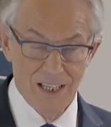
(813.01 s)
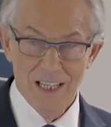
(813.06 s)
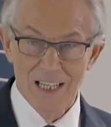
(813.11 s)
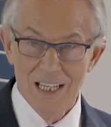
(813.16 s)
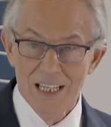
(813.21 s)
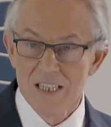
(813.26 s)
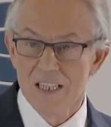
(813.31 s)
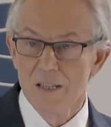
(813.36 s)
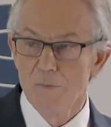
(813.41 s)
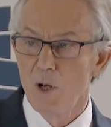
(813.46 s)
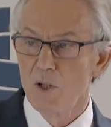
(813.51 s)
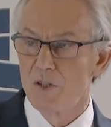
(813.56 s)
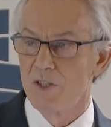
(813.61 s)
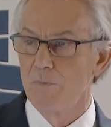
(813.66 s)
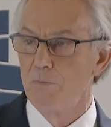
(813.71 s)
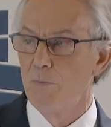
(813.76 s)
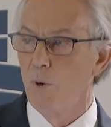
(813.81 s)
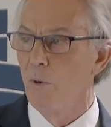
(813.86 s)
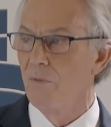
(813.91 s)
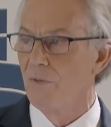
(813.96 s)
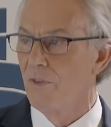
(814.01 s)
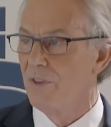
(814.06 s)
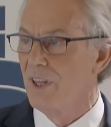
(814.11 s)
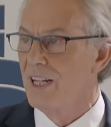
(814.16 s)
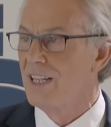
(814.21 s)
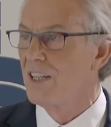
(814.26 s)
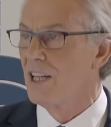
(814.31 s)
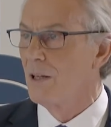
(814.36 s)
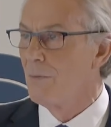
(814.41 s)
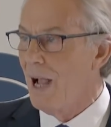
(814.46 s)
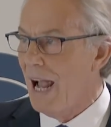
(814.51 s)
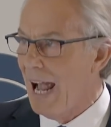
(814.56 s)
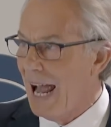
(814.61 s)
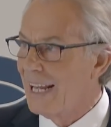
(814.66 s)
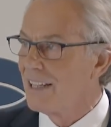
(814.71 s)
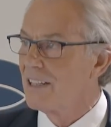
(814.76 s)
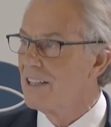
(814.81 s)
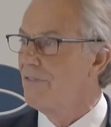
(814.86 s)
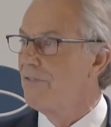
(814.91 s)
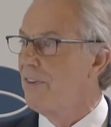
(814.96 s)
is the most important thing to them
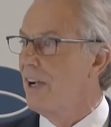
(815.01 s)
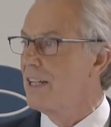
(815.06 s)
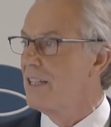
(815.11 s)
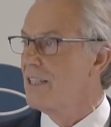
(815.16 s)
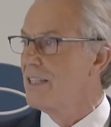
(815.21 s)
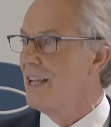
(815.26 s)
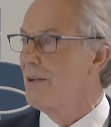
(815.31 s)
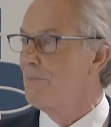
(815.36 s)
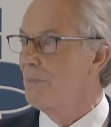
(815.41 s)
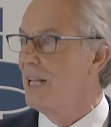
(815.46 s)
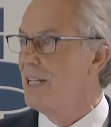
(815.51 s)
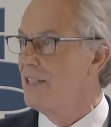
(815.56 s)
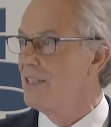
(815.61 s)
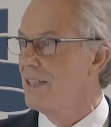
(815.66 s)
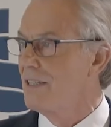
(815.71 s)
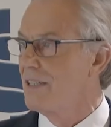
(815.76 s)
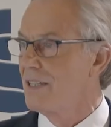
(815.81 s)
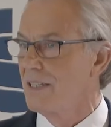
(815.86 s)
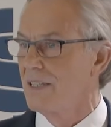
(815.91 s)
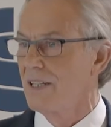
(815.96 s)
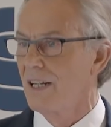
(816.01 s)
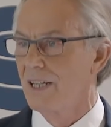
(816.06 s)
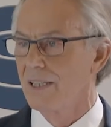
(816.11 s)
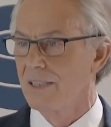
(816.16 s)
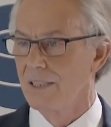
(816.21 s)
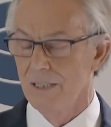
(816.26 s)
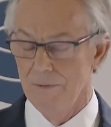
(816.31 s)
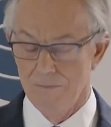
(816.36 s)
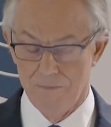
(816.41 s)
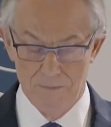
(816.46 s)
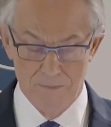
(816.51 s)
and defines their place in society.